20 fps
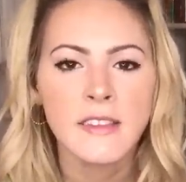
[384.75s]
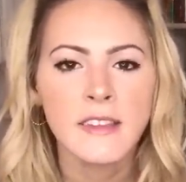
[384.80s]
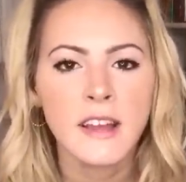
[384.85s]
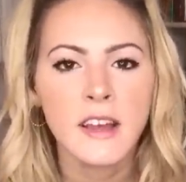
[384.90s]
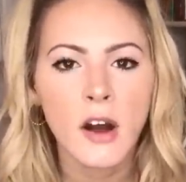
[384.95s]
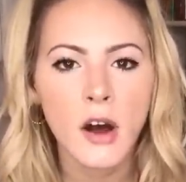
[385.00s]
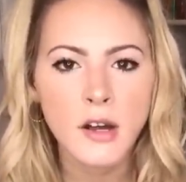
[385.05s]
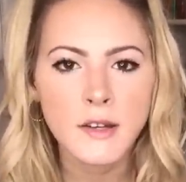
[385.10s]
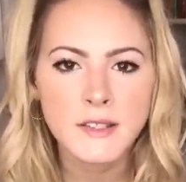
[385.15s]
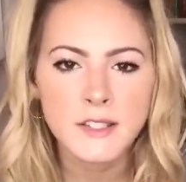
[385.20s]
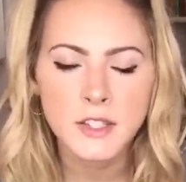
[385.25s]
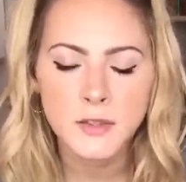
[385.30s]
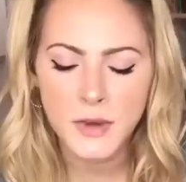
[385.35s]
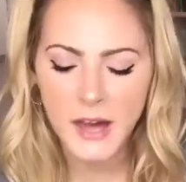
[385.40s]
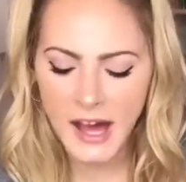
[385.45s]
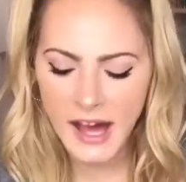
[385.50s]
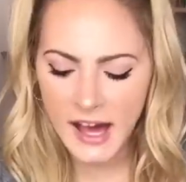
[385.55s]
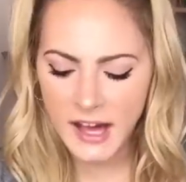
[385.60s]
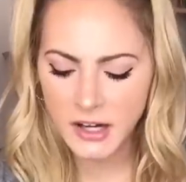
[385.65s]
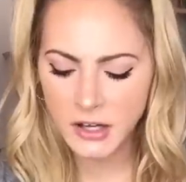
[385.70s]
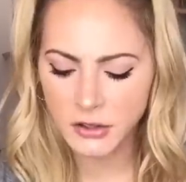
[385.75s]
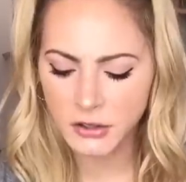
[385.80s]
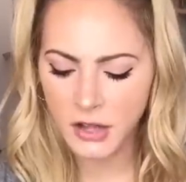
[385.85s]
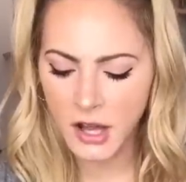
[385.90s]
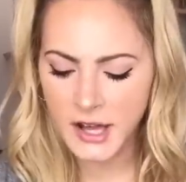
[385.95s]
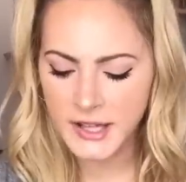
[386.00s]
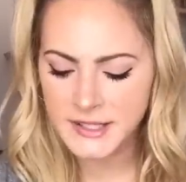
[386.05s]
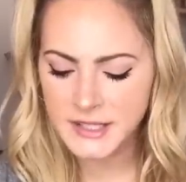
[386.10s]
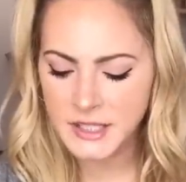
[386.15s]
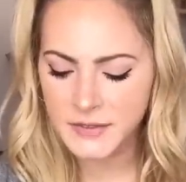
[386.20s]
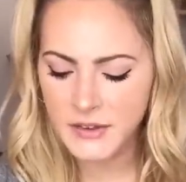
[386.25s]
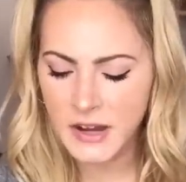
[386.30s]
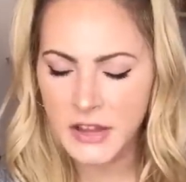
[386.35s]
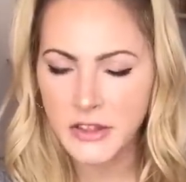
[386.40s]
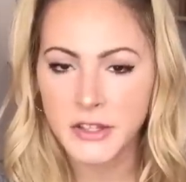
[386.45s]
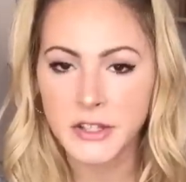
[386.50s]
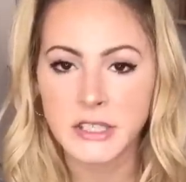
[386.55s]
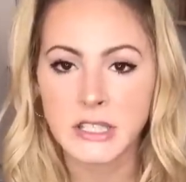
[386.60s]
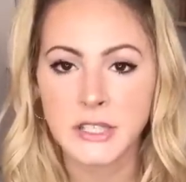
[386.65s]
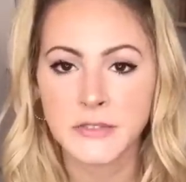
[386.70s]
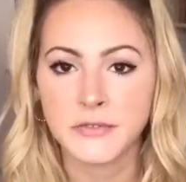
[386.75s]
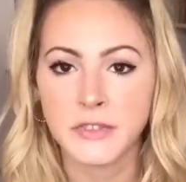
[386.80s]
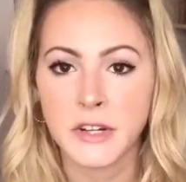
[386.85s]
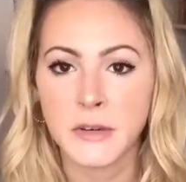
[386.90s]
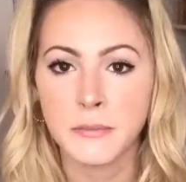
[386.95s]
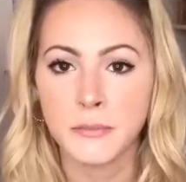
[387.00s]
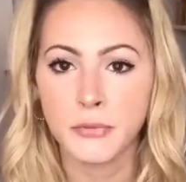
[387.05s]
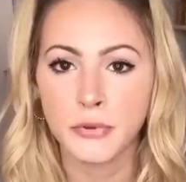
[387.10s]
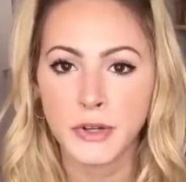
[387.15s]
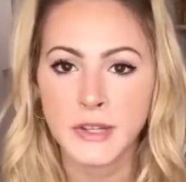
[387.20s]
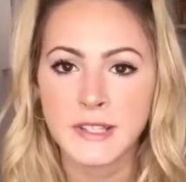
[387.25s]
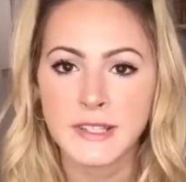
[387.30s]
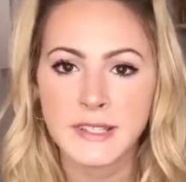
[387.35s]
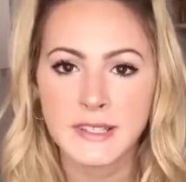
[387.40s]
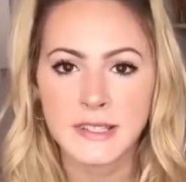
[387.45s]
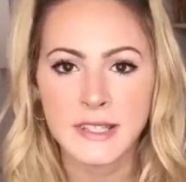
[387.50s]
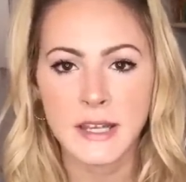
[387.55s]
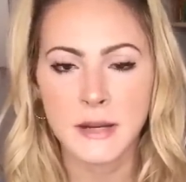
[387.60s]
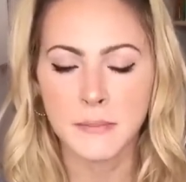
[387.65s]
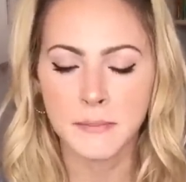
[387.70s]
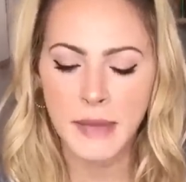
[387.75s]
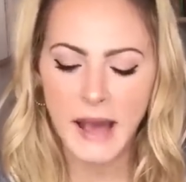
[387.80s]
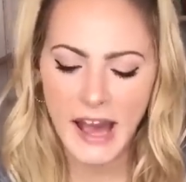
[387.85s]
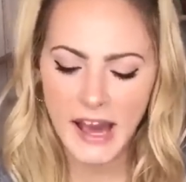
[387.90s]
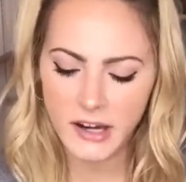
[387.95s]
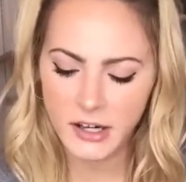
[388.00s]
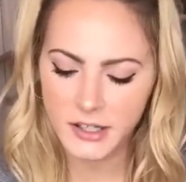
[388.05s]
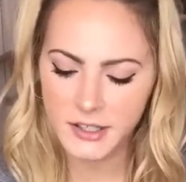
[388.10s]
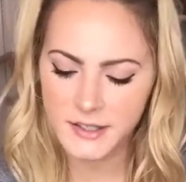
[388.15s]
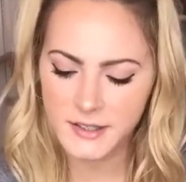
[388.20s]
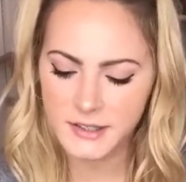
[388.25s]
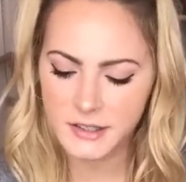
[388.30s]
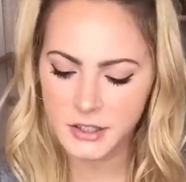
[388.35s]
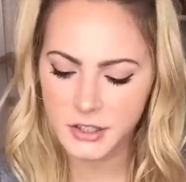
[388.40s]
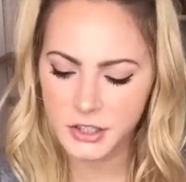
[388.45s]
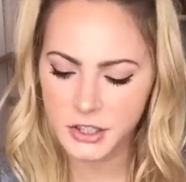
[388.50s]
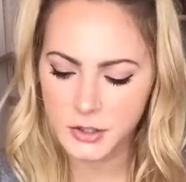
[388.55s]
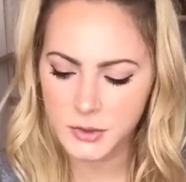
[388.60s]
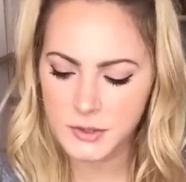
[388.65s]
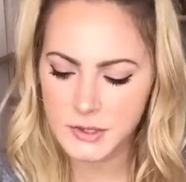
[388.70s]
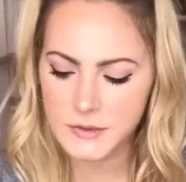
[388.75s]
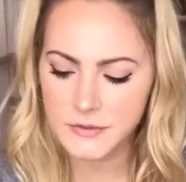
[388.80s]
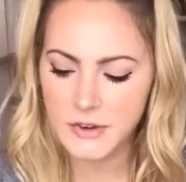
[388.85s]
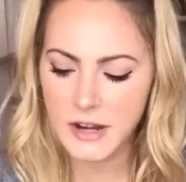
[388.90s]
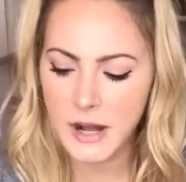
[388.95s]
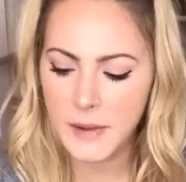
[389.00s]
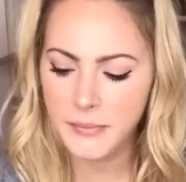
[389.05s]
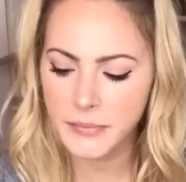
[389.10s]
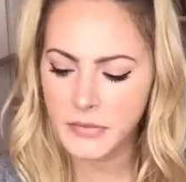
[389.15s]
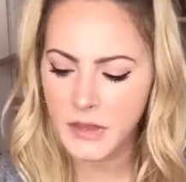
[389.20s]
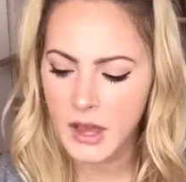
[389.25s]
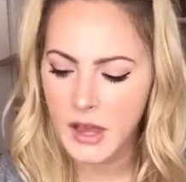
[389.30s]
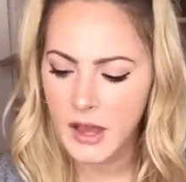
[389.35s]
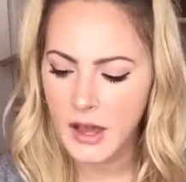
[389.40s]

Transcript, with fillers: They also had lots of other different prints and patterns to choose from.